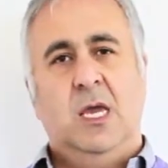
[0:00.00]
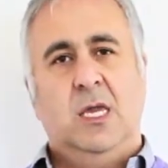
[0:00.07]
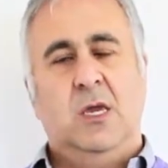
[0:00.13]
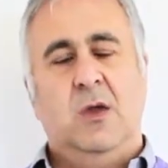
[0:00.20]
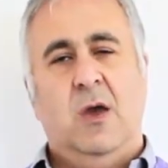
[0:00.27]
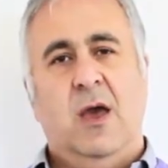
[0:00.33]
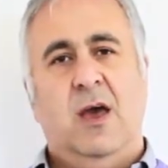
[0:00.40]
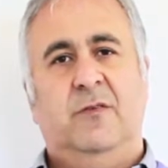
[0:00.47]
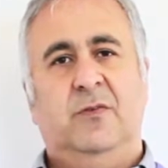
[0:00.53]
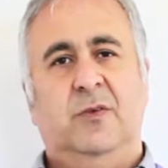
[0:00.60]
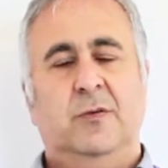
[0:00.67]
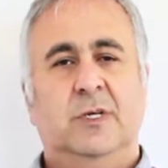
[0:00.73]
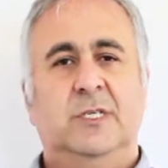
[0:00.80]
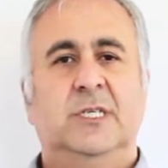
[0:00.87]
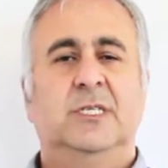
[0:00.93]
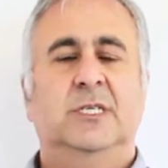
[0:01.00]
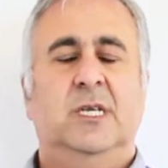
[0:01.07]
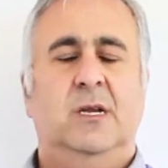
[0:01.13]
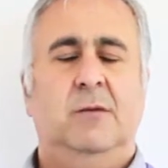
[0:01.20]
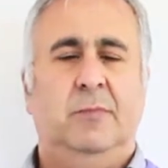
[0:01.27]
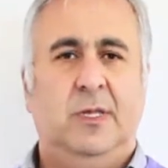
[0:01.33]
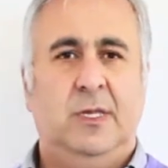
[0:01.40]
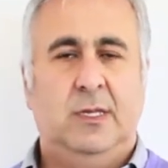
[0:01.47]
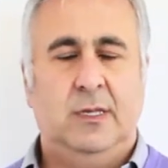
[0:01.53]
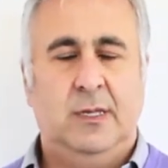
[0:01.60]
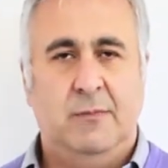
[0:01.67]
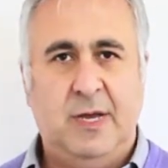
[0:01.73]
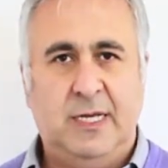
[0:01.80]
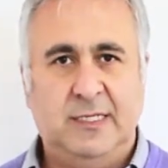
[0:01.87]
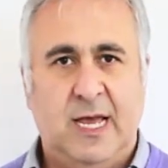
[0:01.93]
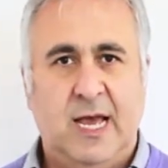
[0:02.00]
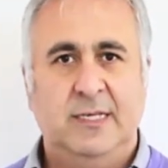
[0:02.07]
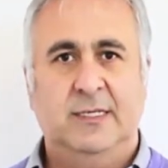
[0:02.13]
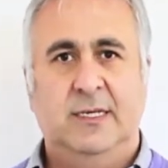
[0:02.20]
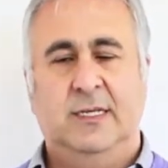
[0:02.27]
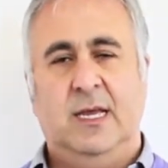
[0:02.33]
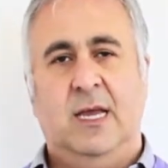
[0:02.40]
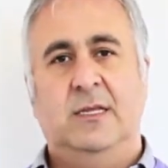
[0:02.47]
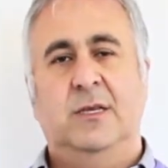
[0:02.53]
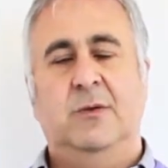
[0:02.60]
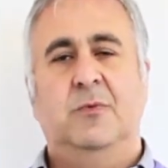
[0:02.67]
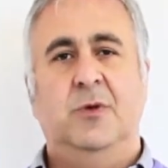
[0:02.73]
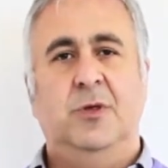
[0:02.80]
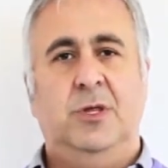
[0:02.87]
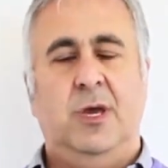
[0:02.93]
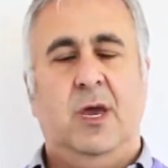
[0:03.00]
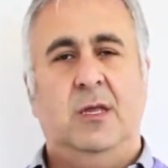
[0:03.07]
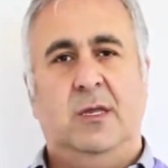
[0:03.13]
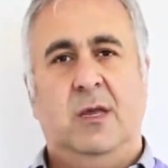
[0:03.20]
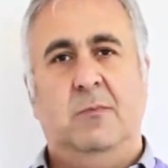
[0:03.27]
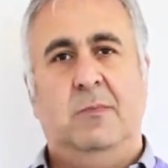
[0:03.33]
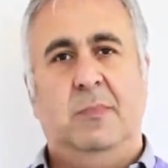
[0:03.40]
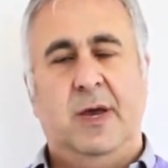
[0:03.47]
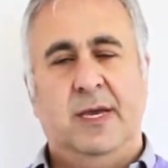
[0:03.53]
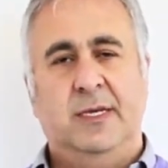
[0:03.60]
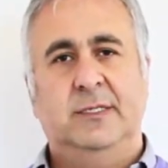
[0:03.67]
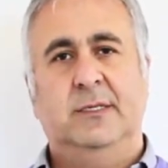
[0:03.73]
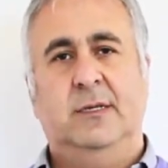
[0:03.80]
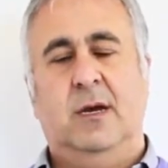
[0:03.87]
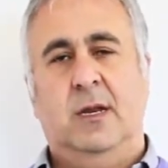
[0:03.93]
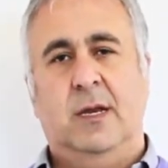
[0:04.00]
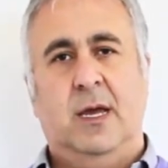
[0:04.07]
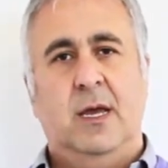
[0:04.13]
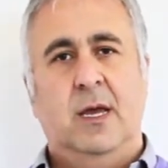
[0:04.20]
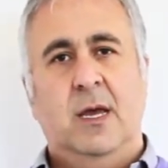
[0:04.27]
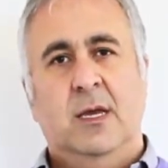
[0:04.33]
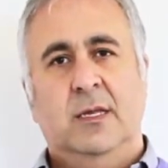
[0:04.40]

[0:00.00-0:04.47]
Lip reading: you have to register them as asset and depreciate them based on a